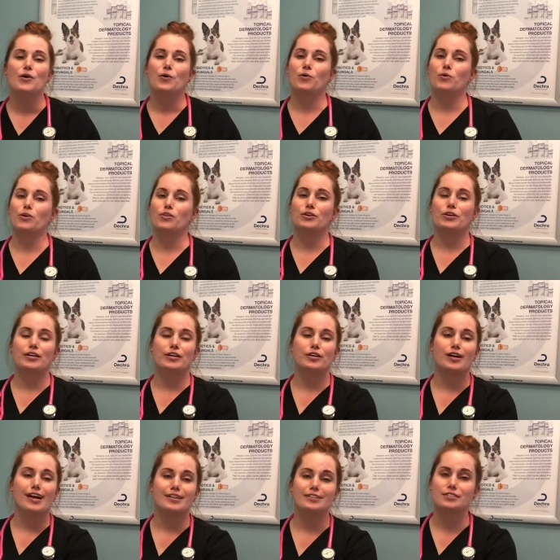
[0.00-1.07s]
or they're
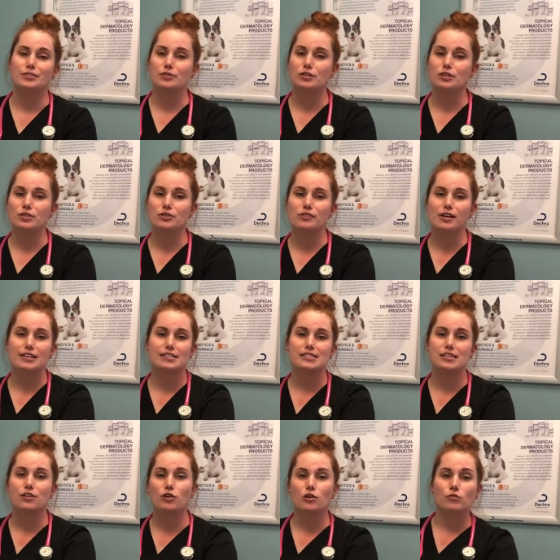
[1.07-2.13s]
interacting with you, I say
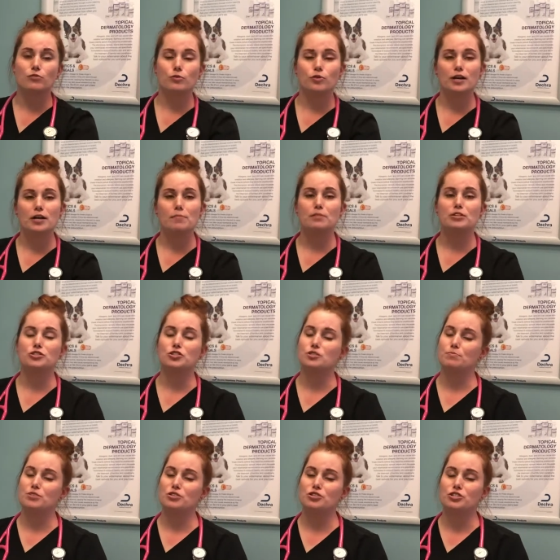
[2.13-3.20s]
go for it, but just
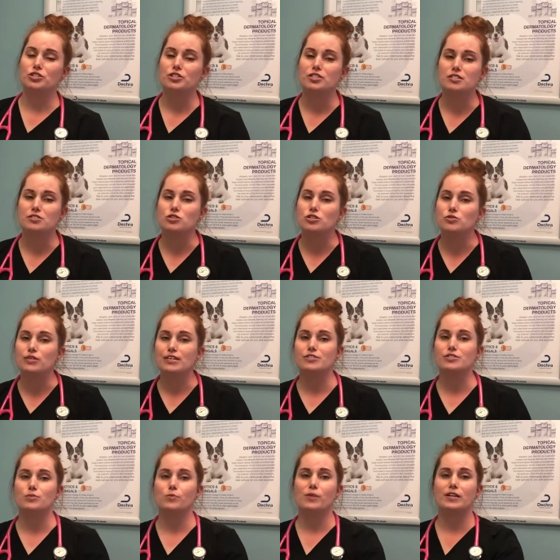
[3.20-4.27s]
be sure to tune in
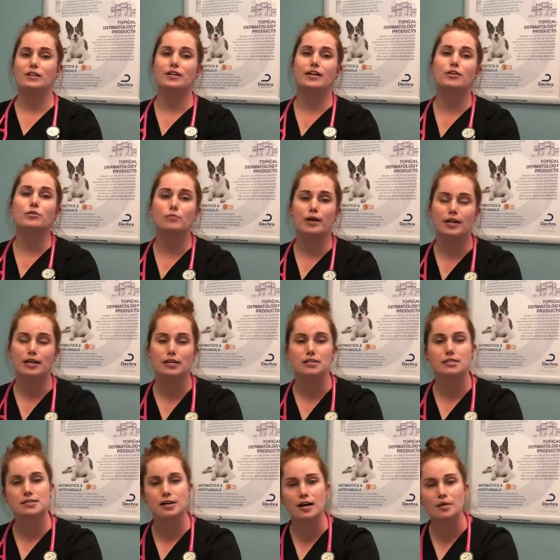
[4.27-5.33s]
to when they're ready to
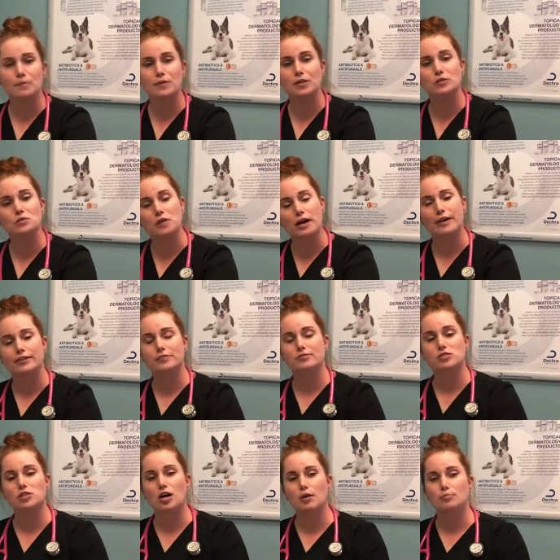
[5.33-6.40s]
stop, that you kind of
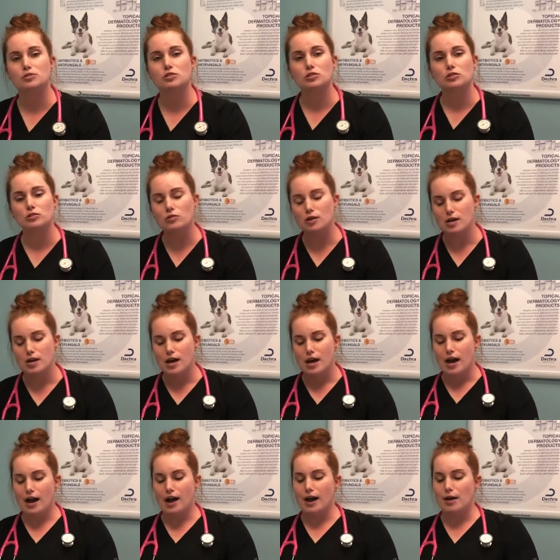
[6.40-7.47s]
stop too.
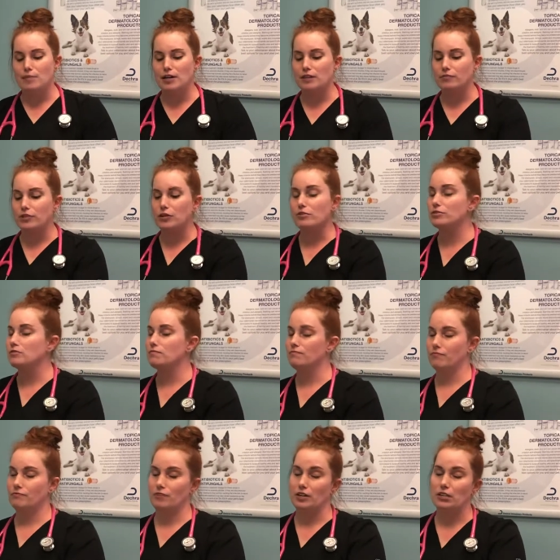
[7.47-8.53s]
If they're
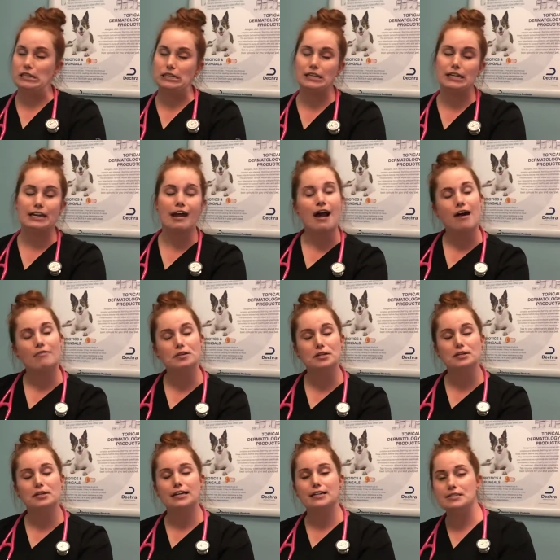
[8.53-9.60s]
feeling like having a
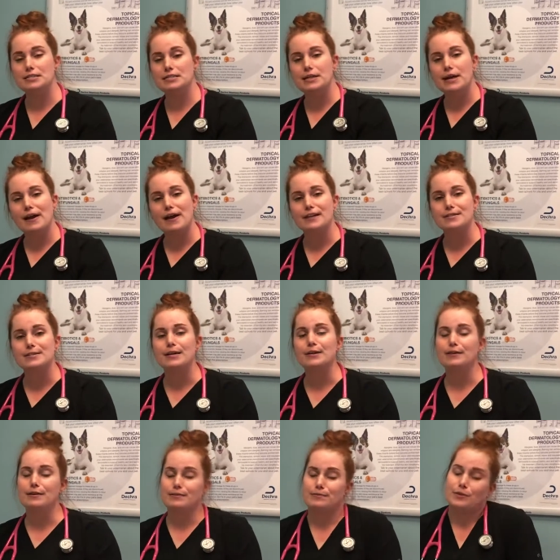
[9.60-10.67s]
lazy day, I said,
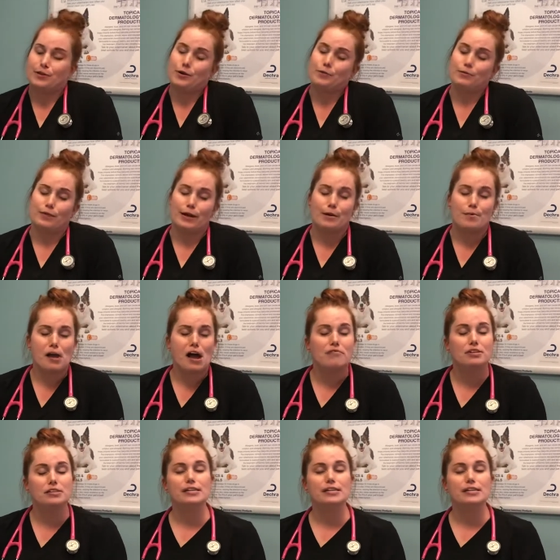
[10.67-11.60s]
you know, let them have a